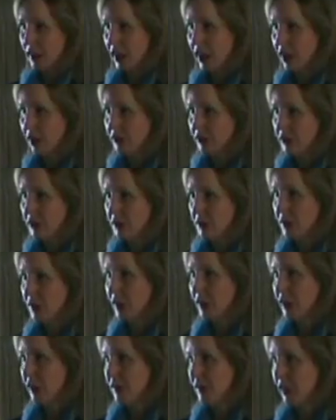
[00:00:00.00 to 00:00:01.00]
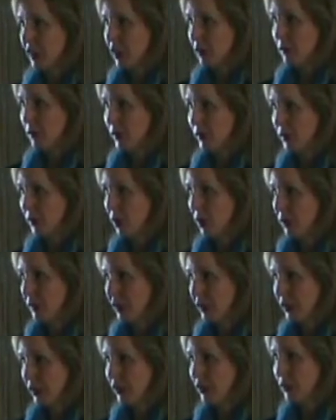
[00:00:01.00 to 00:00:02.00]
the house, he was going to leave a couple
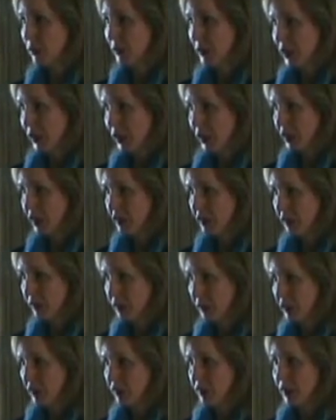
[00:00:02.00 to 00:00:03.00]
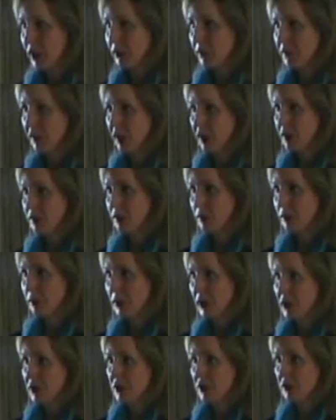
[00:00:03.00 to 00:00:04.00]
calling cards behind, because I had found a
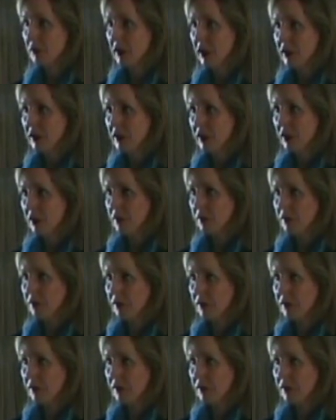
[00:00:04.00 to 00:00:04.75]
picture of myself.